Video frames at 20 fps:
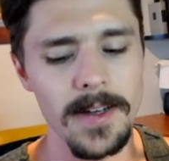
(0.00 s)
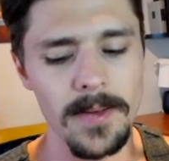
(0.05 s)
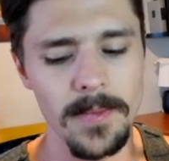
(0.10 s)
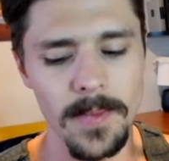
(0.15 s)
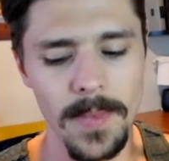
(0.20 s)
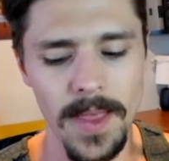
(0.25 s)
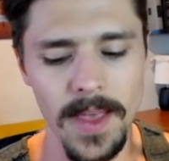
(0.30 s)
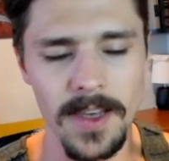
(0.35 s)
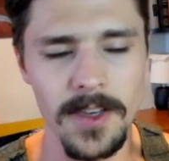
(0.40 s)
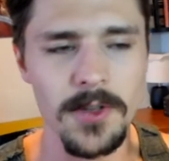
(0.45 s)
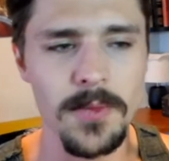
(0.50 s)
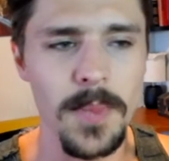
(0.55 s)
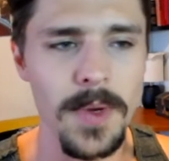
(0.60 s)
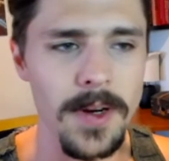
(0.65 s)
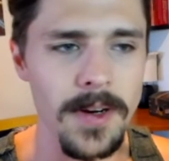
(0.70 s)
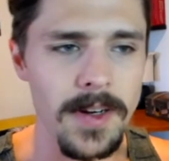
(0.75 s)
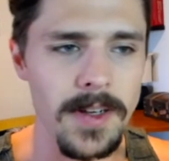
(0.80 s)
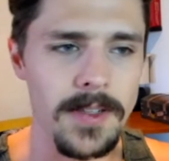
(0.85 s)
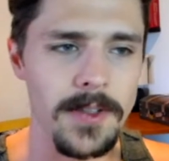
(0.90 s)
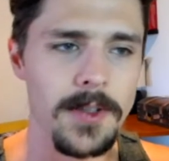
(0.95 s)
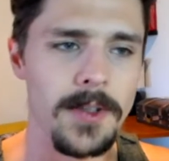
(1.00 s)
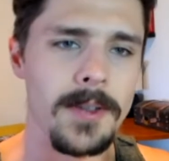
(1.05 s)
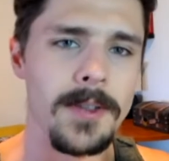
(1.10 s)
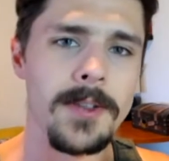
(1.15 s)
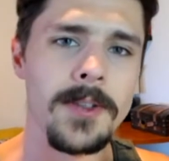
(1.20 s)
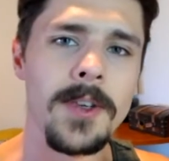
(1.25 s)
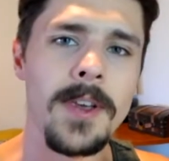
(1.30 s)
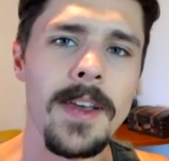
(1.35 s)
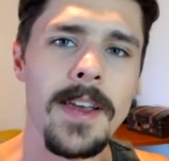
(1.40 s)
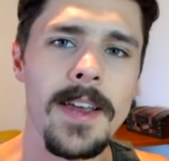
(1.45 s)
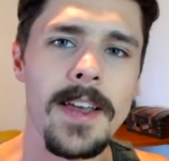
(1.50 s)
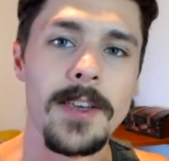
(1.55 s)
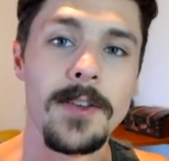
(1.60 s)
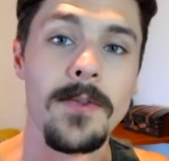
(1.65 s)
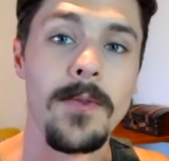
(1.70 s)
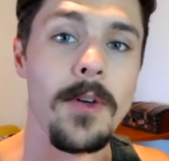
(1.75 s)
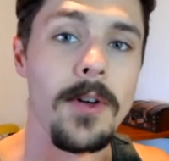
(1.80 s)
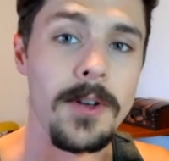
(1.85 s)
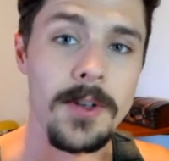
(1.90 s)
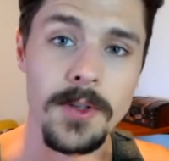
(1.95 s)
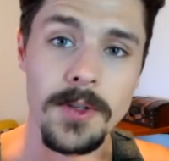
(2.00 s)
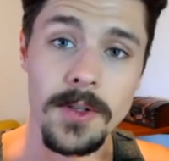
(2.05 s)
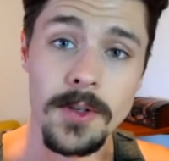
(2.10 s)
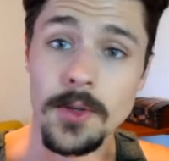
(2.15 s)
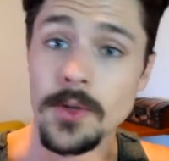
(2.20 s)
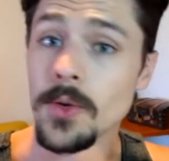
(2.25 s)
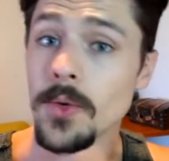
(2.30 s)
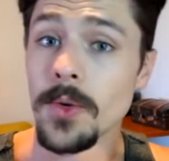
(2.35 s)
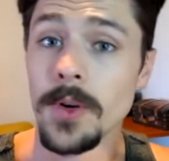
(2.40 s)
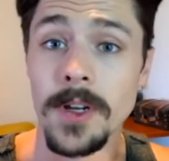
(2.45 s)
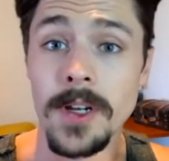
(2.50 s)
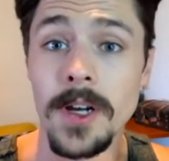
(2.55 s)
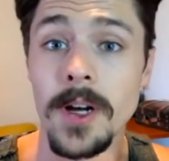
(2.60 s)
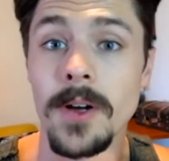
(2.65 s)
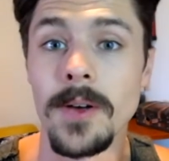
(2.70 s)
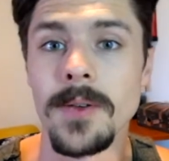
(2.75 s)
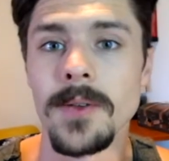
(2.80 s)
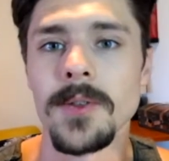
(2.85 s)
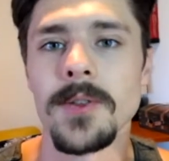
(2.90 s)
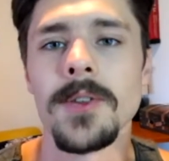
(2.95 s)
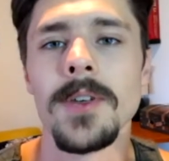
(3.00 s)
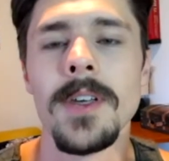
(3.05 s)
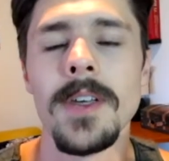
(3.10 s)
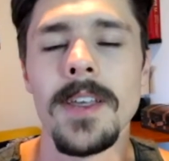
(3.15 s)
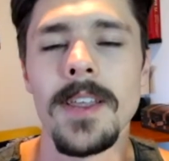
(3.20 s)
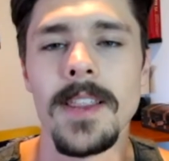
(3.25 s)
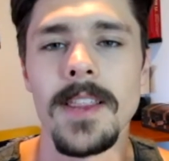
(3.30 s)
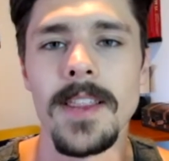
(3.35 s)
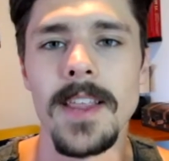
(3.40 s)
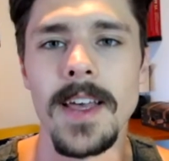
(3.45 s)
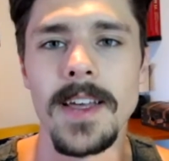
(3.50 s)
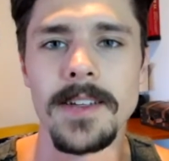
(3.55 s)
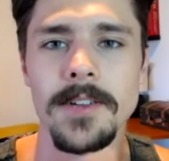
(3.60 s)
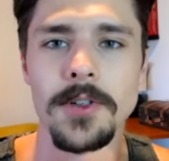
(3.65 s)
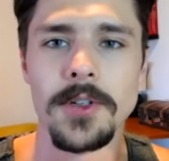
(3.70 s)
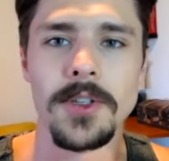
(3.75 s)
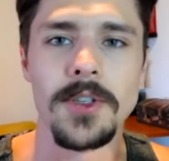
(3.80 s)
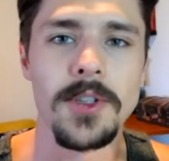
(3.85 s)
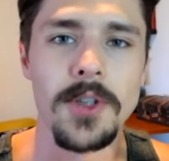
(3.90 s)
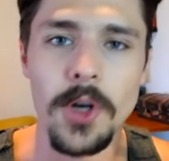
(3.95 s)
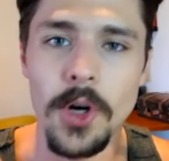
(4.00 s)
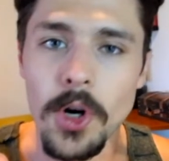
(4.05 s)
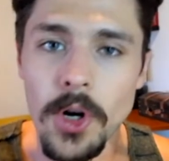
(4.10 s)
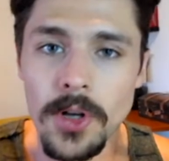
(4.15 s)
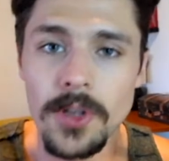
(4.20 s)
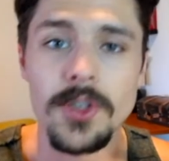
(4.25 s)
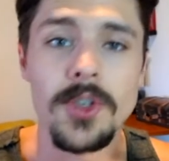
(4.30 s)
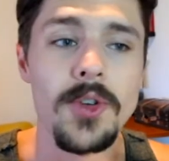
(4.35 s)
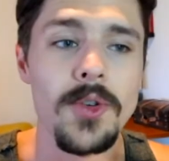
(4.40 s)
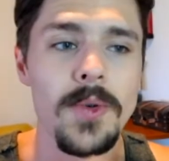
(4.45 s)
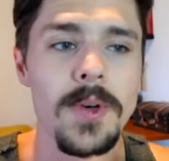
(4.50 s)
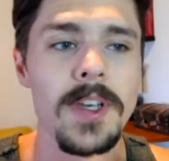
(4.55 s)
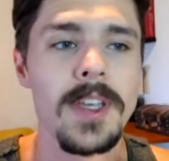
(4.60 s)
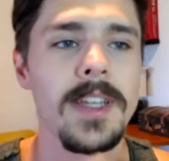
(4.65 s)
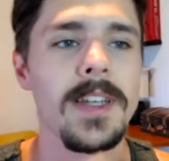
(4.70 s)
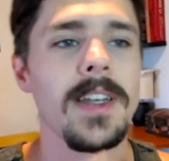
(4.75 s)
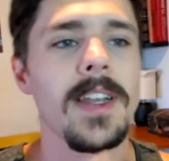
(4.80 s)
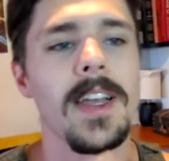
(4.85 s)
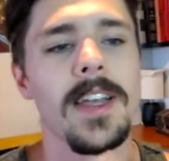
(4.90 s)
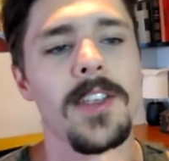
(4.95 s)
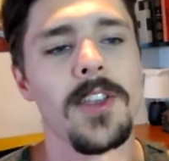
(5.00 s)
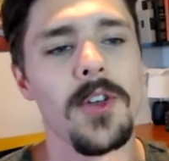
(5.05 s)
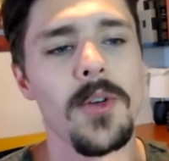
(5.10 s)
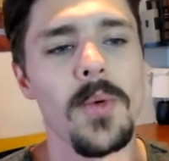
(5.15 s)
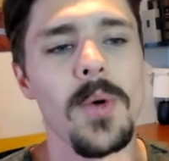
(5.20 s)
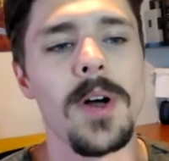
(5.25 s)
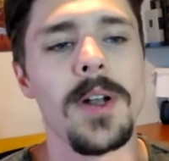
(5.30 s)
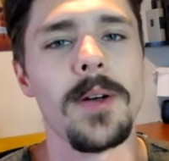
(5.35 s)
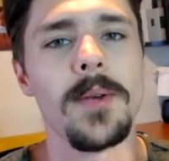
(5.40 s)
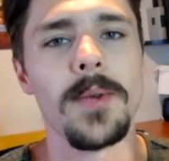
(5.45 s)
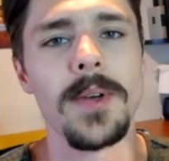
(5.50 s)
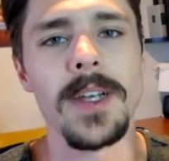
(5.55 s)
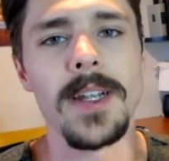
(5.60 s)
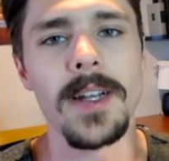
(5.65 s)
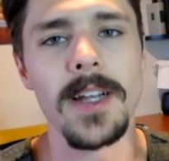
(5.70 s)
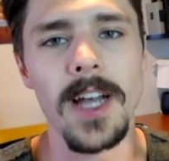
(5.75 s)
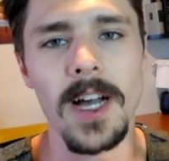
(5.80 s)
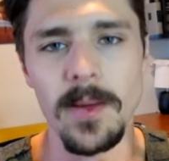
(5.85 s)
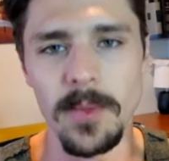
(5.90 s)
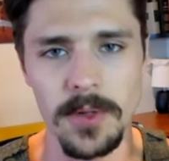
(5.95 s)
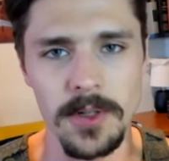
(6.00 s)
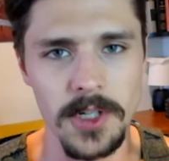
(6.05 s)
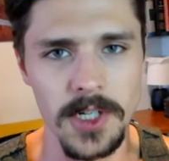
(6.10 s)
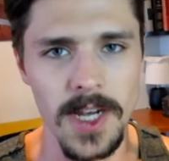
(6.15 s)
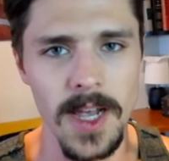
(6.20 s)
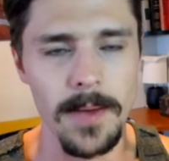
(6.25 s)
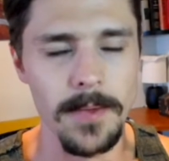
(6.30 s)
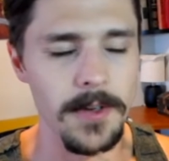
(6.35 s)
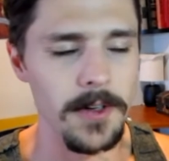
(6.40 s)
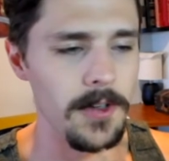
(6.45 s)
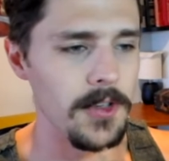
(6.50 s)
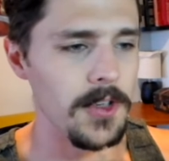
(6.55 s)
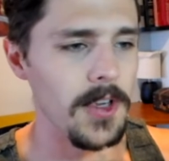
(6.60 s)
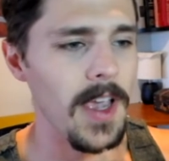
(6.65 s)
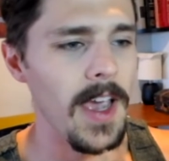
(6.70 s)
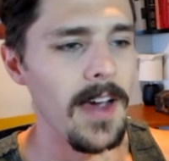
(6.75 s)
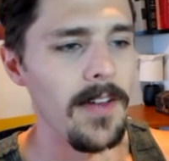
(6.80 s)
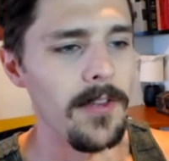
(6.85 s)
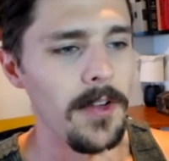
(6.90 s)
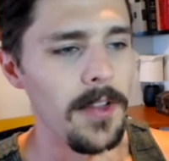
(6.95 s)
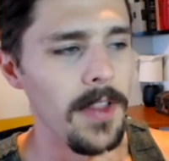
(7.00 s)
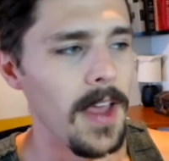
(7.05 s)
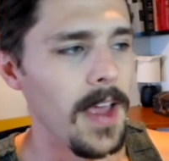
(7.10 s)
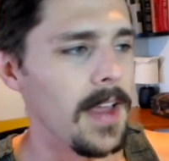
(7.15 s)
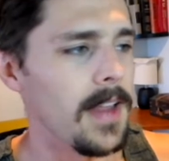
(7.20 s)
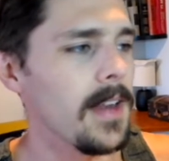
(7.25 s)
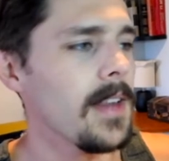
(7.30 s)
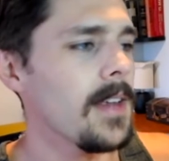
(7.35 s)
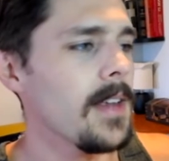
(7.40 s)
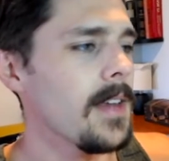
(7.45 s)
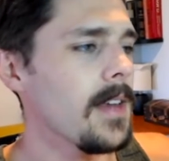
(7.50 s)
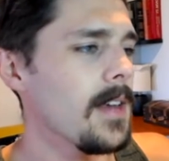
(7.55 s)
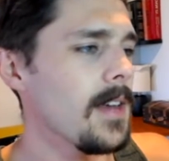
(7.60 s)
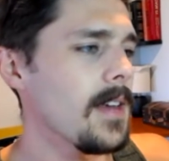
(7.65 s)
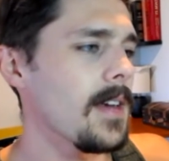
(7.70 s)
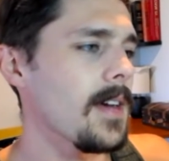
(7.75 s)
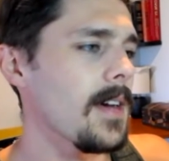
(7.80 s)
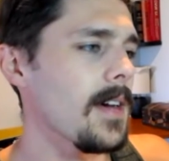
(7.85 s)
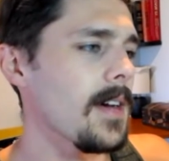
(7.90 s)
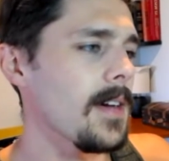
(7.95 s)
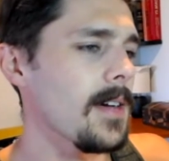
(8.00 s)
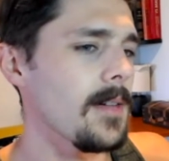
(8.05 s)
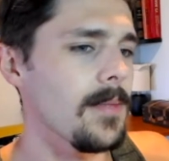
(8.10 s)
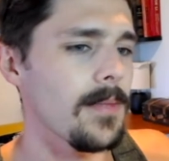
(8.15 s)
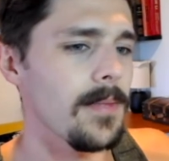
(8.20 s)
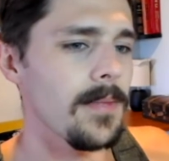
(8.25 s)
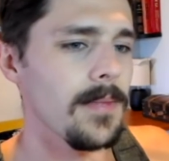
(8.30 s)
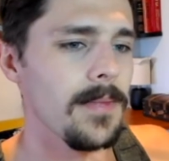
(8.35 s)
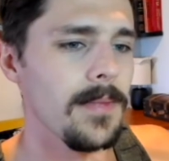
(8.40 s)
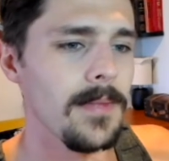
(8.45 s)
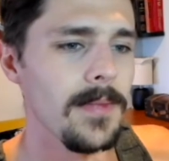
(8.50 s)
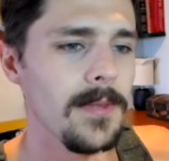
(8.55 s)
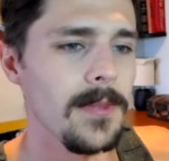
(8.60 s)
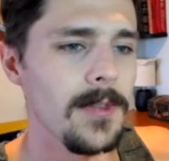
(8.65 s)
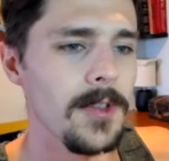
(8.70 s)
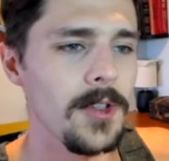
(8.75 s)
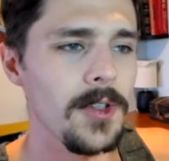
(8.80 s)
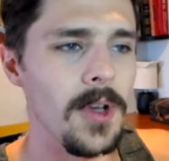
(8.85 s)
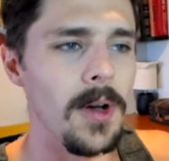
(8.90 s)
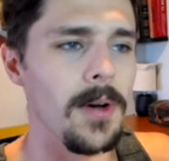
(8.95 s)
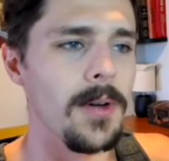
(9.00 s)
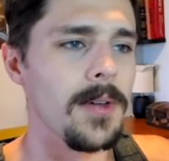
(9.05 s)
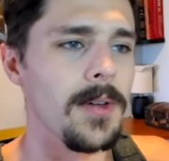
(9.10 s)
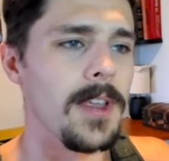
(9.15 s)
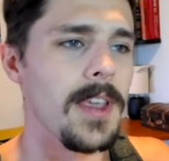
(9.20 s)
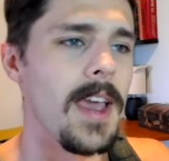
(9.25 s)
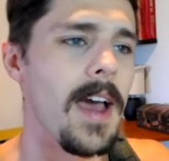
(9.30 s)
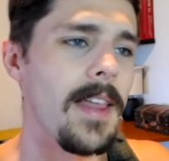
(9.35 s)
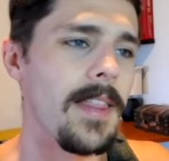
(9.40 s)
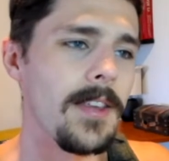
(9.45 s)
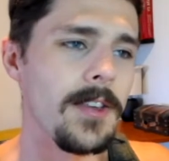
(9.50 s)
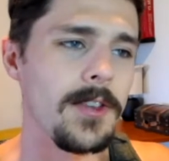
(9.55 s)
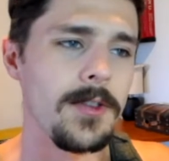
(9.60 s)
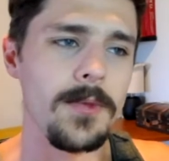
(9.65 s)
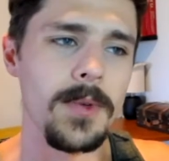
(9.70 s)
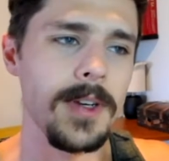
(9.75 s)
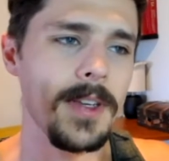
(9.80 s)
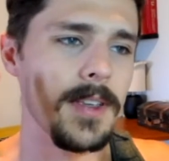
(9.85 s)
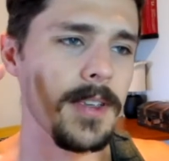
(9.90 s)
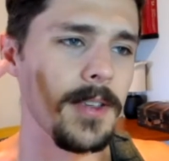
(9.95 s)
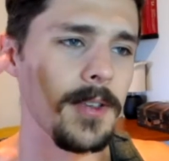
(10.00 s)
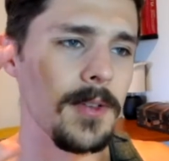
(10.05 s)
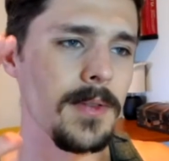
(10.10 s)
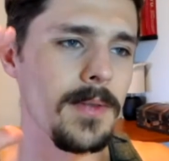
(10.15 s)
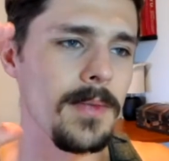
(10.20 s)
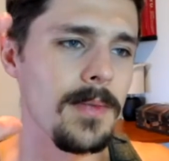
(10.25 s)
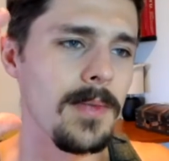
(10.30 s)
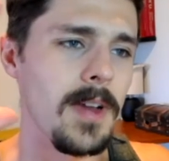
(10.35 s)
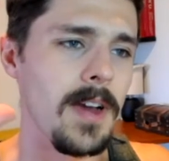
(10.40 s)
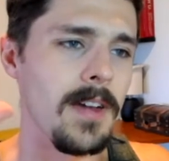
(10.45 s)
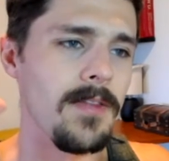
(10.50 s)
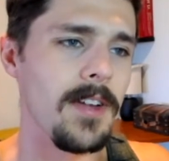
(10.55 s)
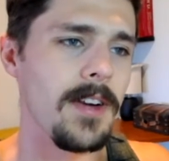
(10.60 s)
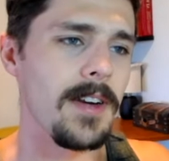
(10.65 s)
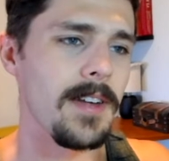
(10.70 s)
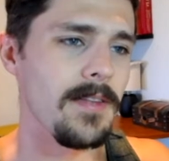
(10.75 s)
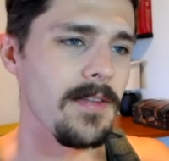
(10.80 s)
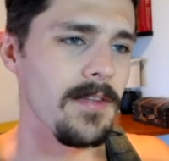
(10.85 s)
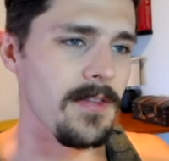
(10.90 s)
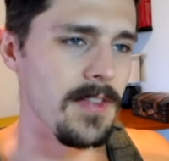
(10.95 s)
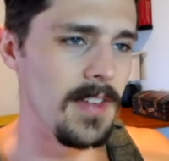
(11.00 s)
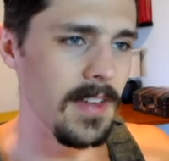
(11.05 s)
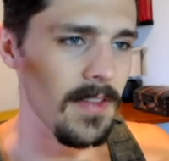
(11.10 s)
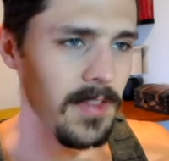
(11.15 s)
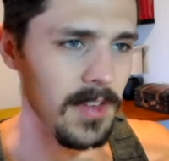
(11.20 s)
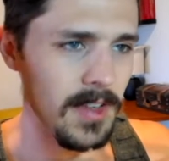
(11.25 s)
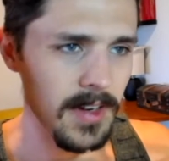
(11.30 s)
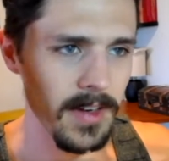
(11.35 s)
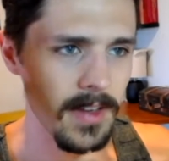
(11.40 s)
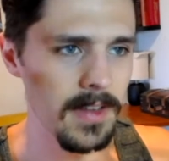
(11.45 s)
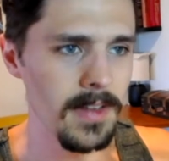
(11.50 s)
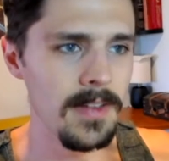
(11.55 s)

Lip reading: experiences as far as the story goes that just hooks you in and you want to read a couple chapters after that. So yeah, this was a very vivid